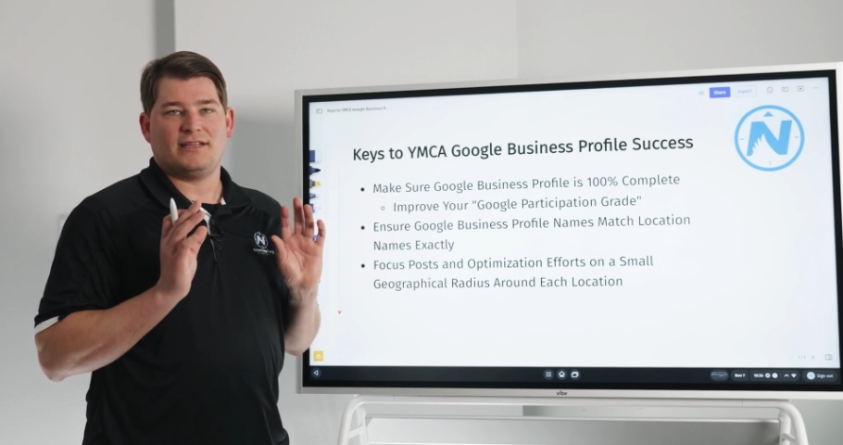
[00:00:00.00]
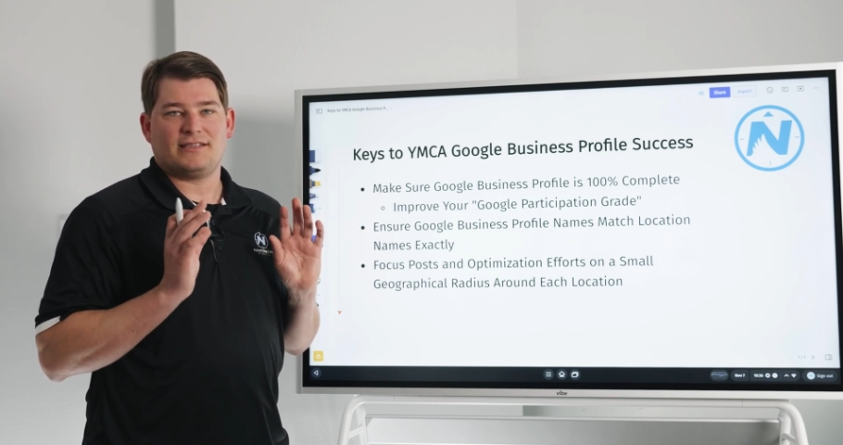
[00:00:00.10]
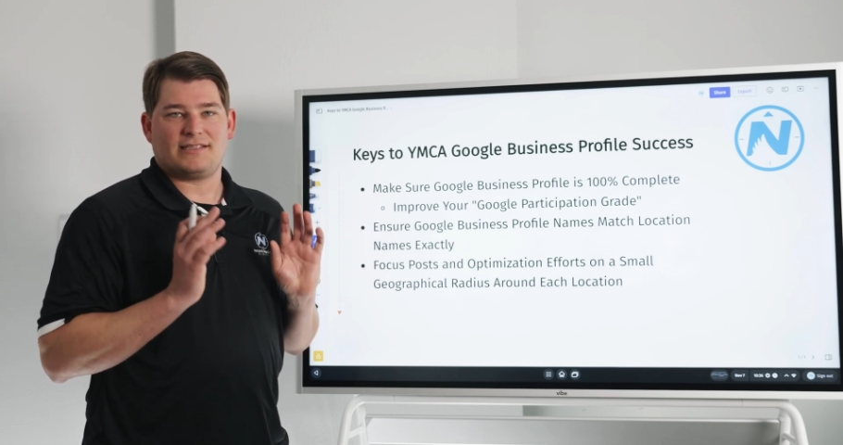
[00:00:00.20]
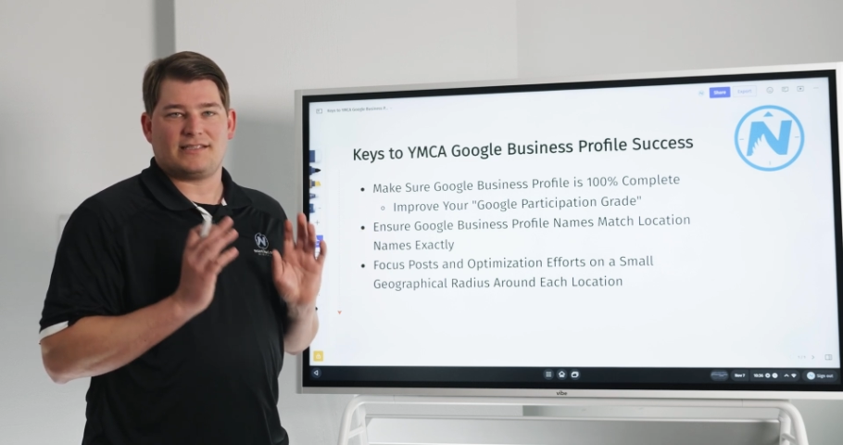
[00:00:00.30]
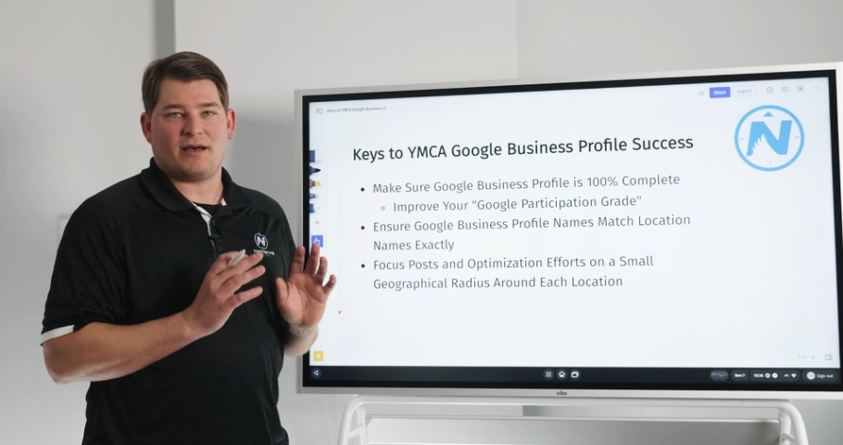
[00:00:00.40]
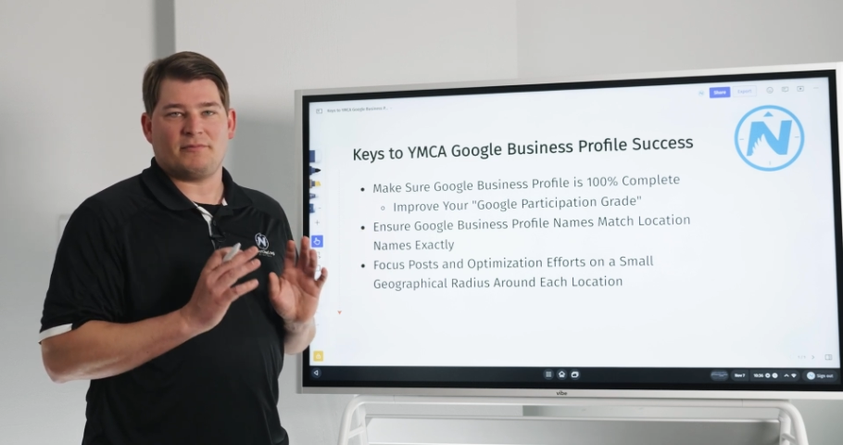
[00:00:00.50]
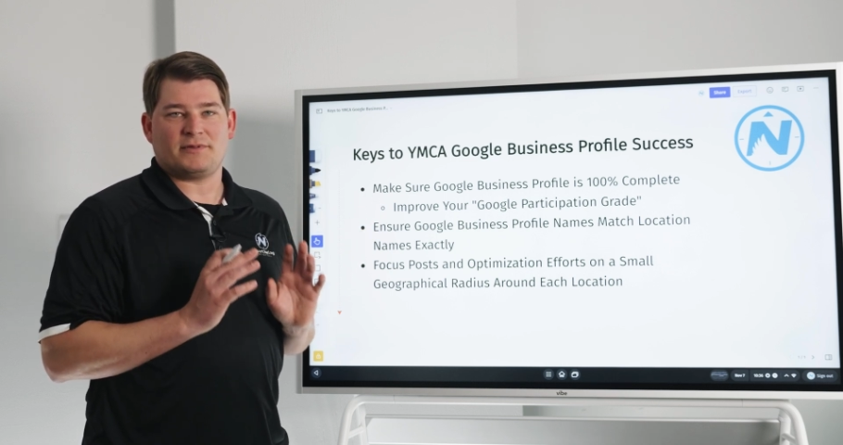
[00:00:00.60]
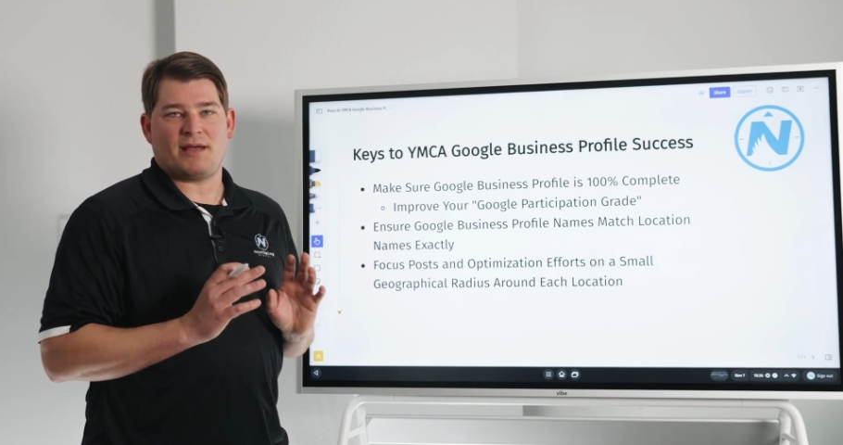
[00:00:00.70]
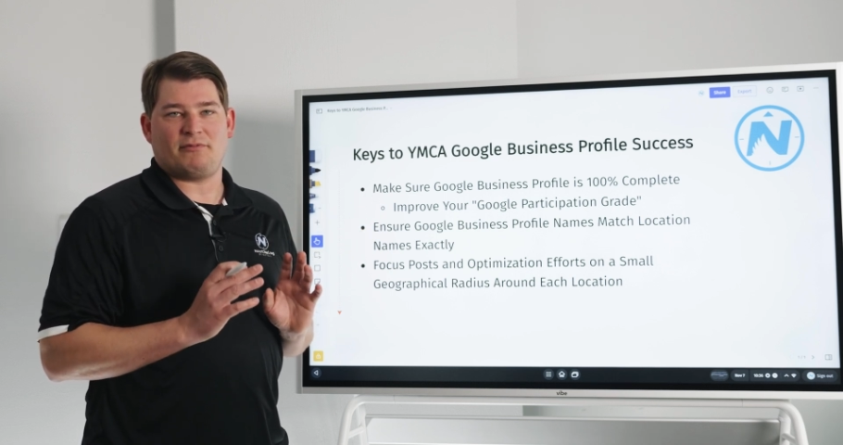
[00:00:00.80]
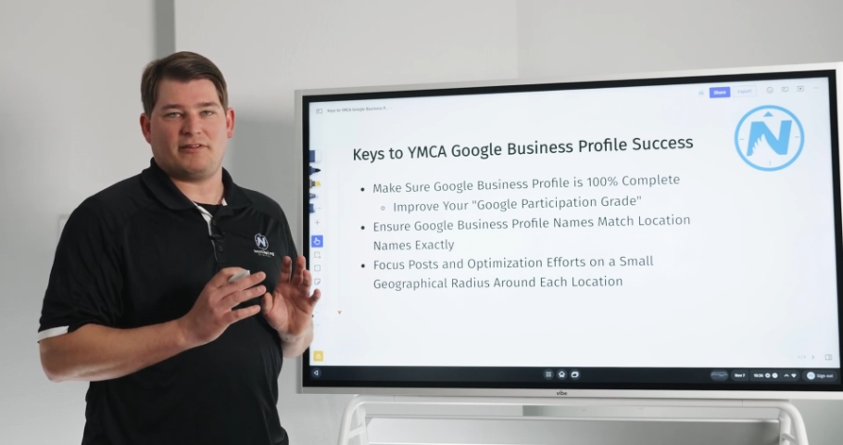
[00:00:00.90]
some
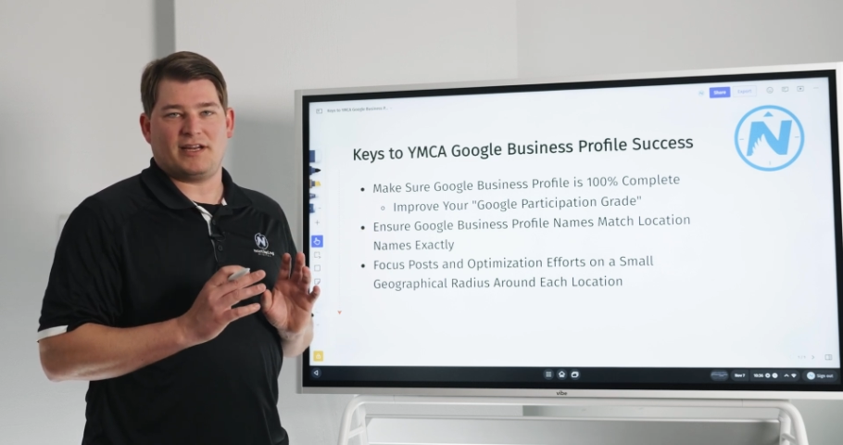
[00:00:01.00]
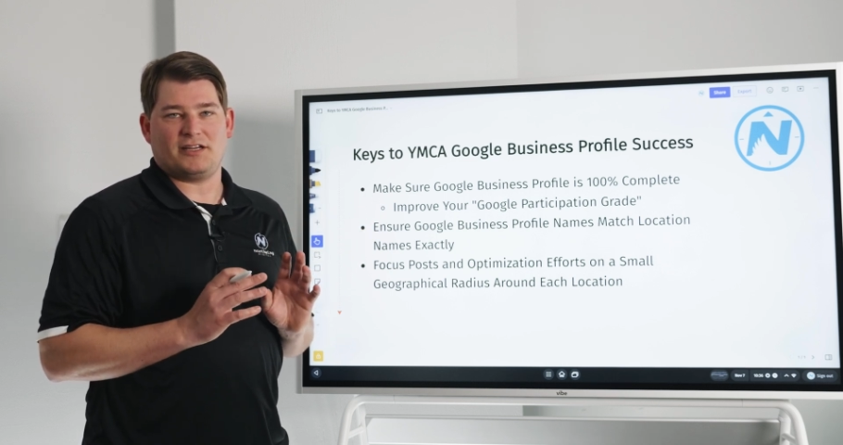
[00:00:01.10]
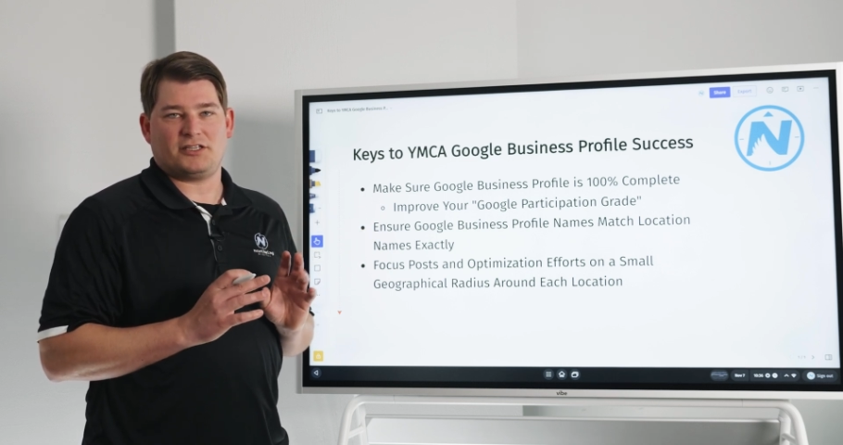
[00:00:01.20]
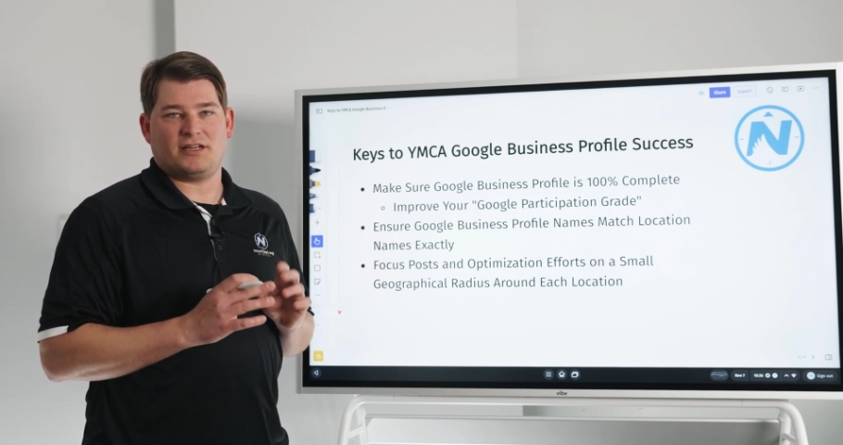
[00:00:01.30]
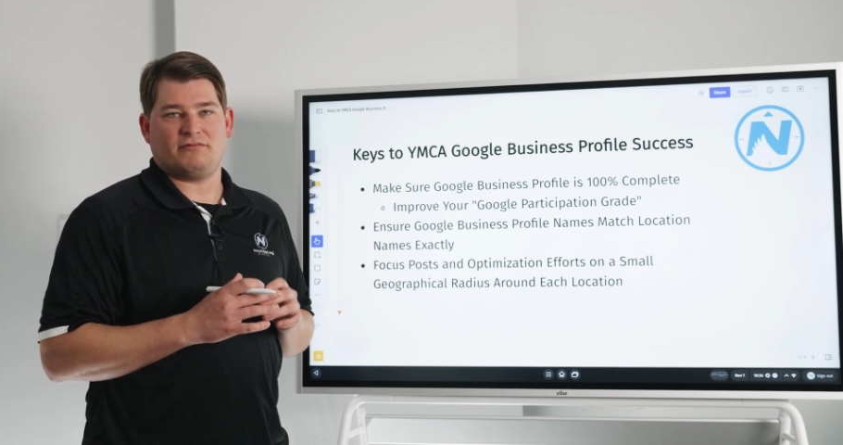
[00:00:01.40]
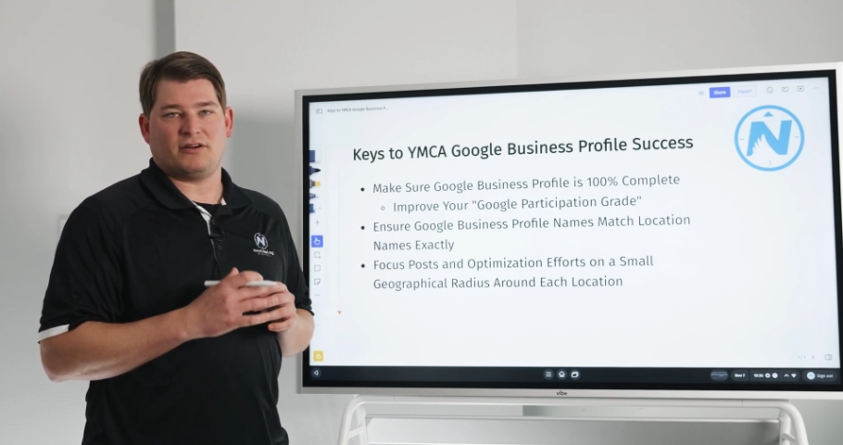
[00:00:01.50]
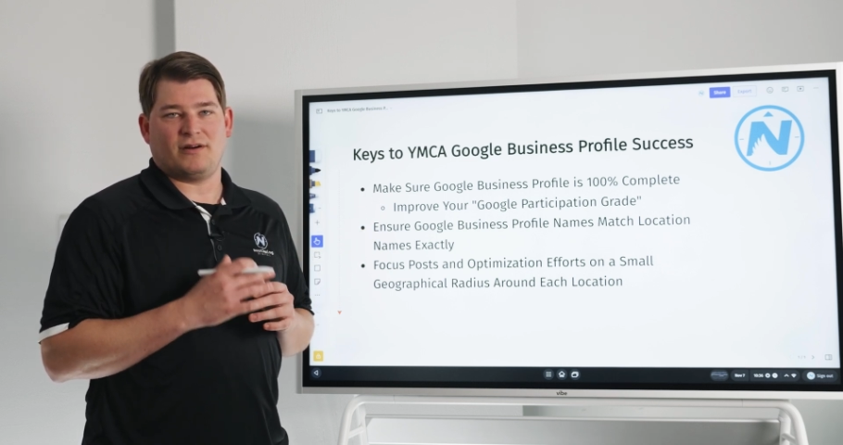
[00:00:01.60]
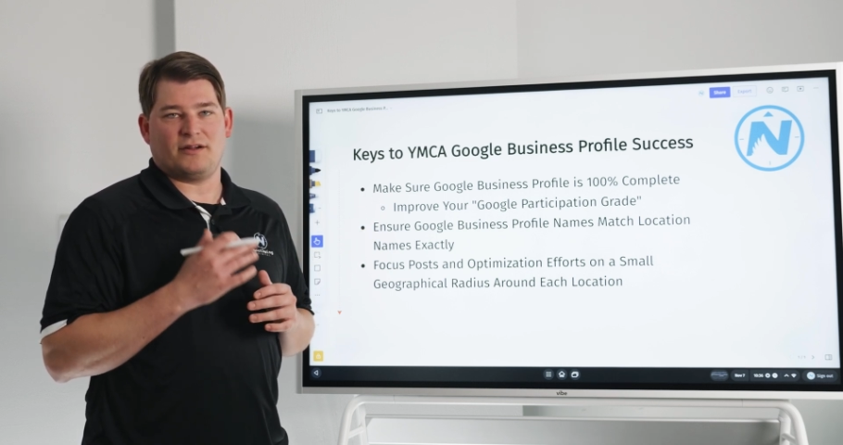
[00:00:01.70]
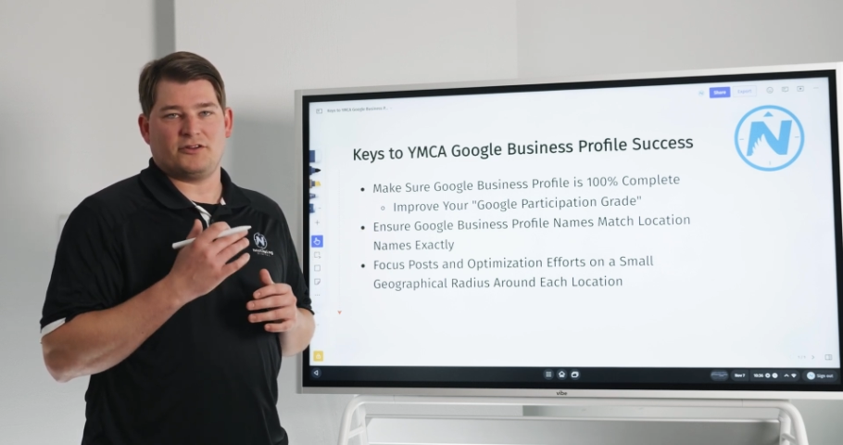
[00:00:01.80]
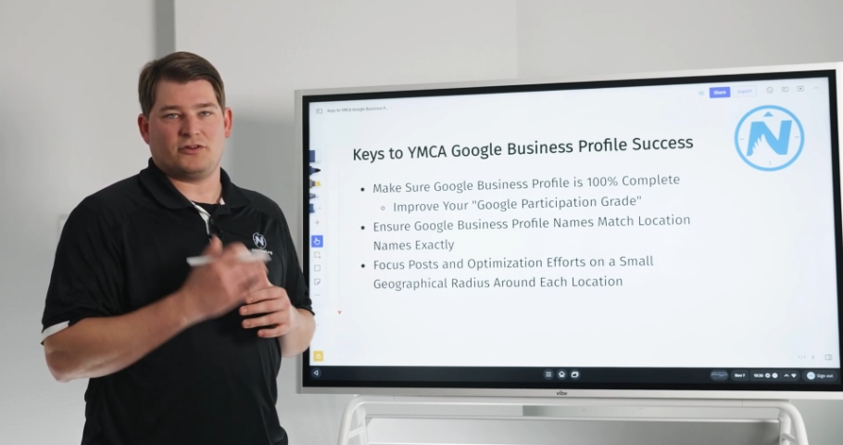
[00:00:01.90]
type of initiative around